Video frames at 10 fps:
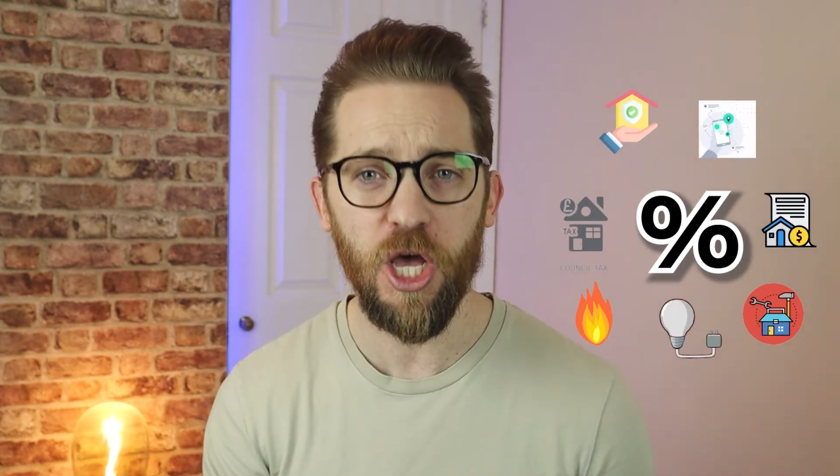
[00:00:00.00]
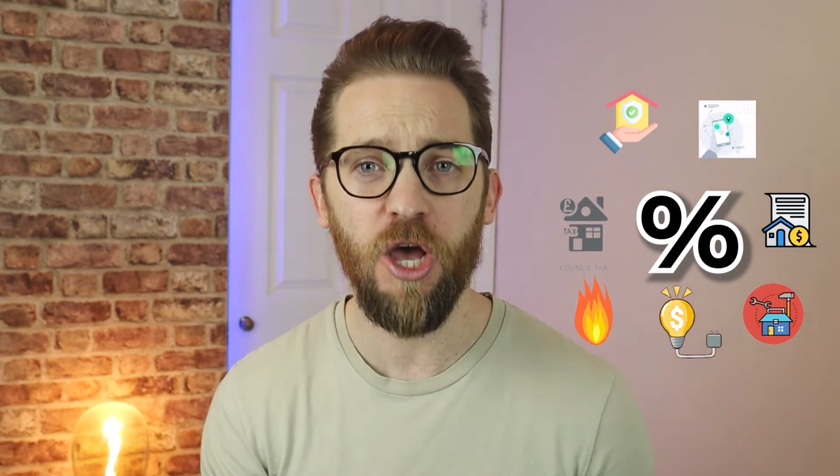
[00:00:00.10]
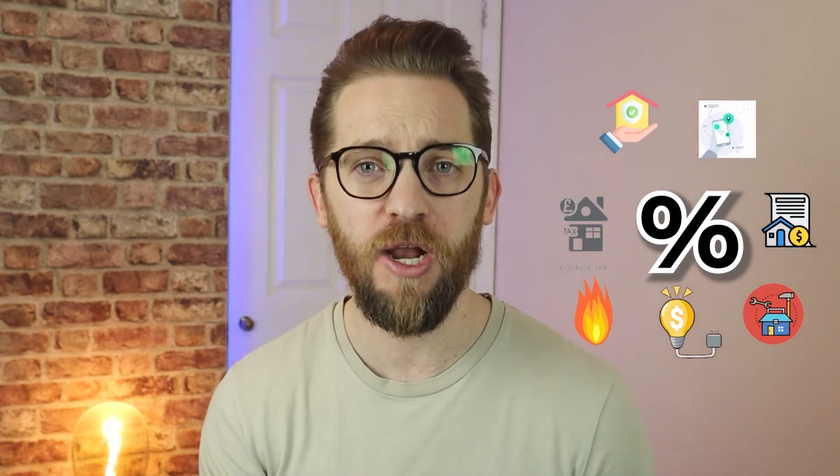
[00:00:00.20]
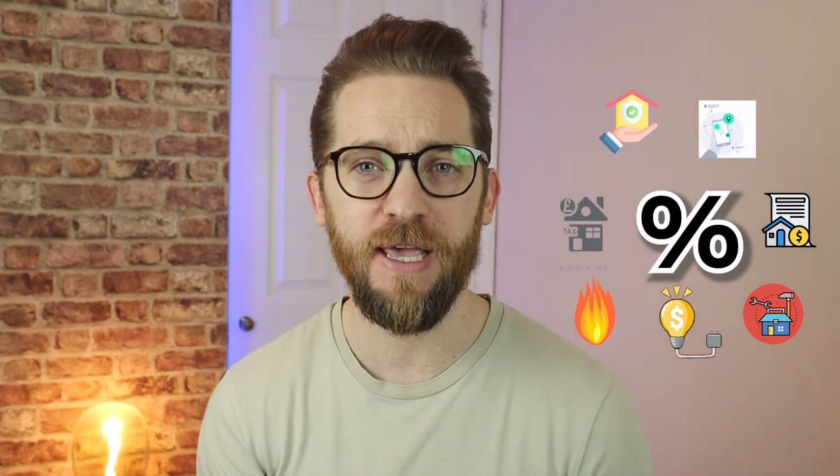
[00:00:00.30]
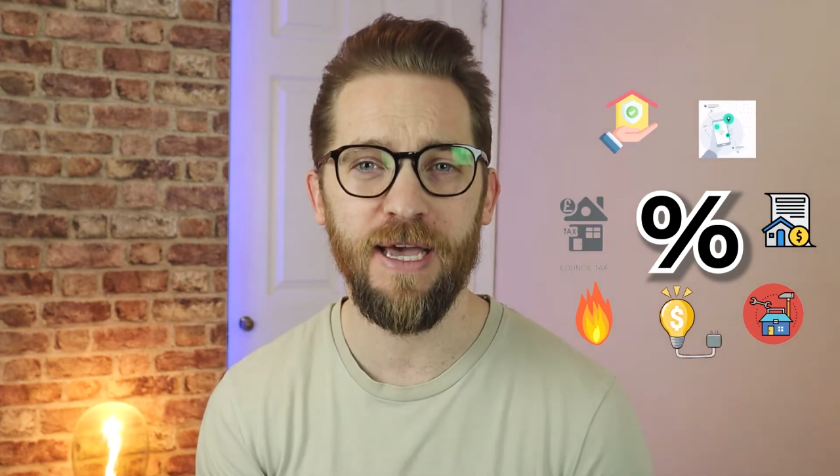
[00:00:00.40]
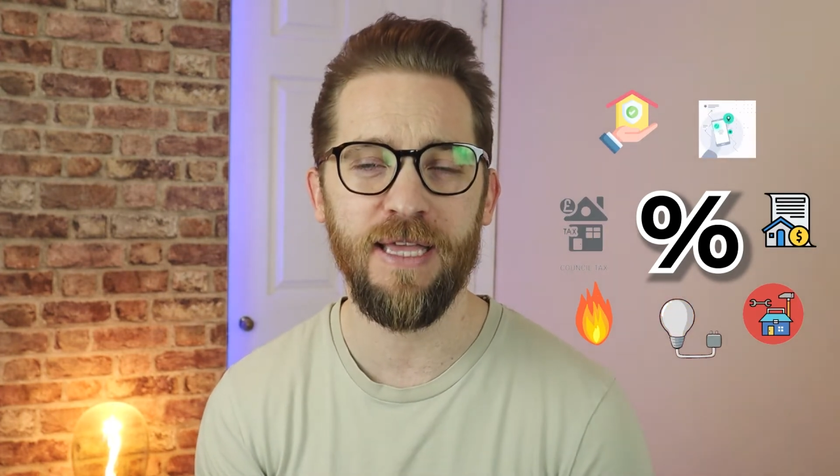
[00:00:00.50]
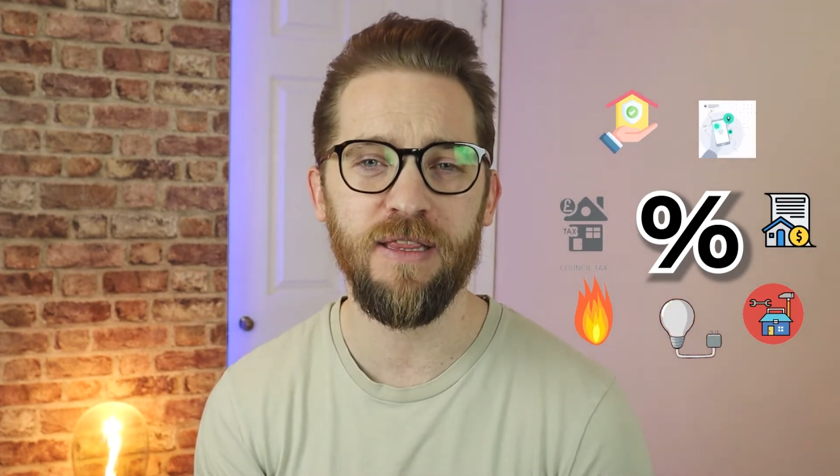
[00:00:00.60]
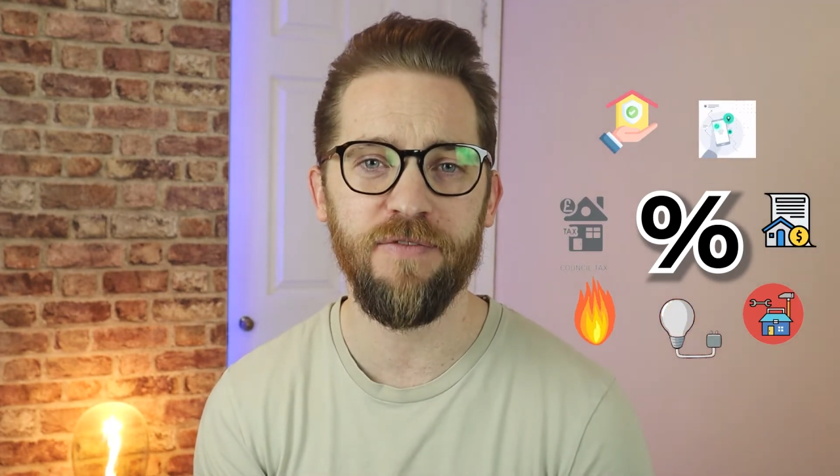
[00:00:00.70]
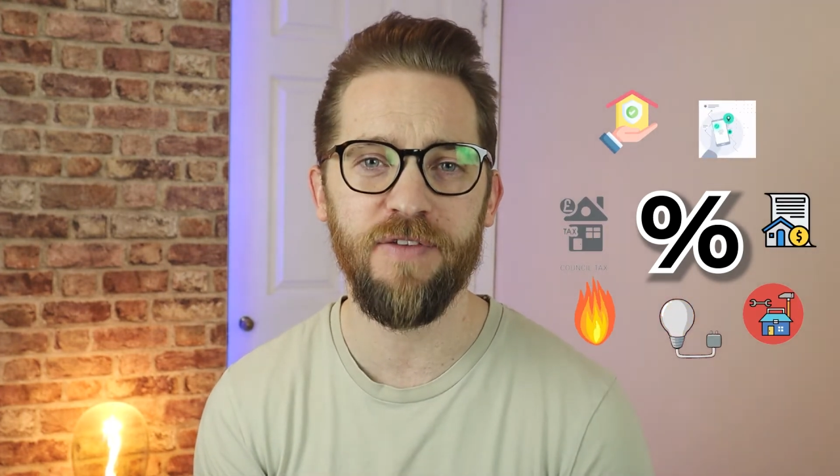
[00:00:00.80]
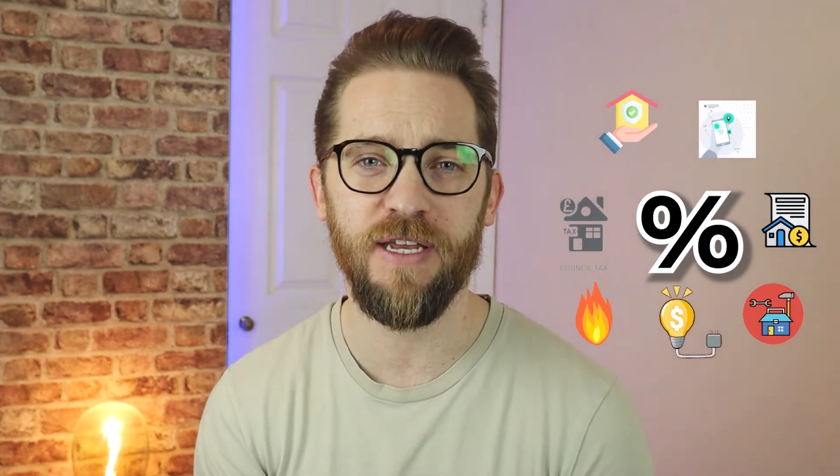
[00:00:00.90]
earlier
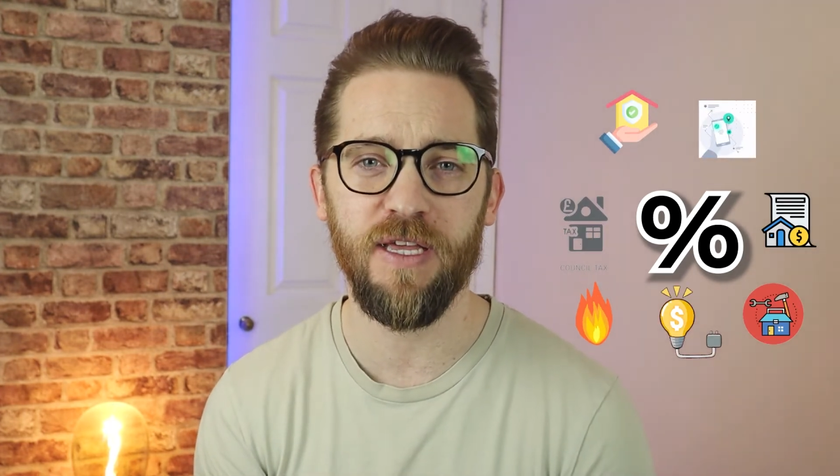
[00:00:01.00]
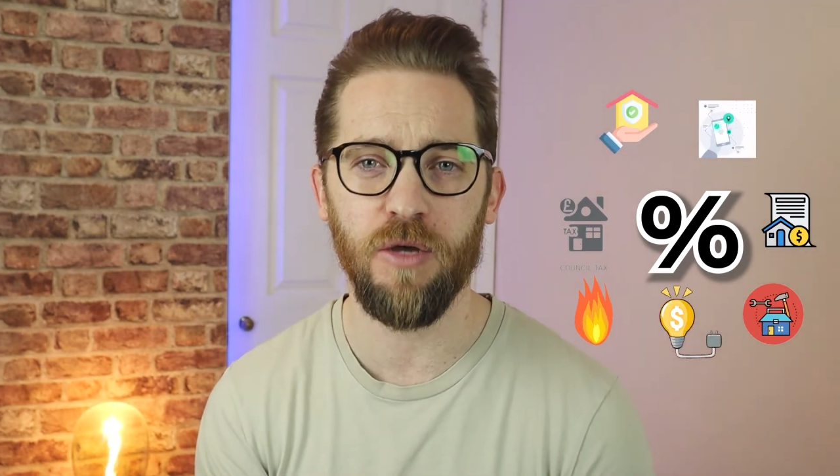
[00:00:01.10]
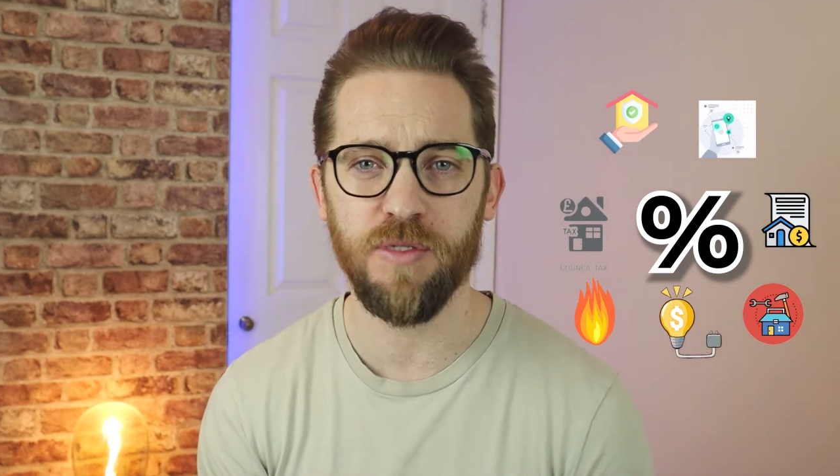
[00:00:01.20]
in the video.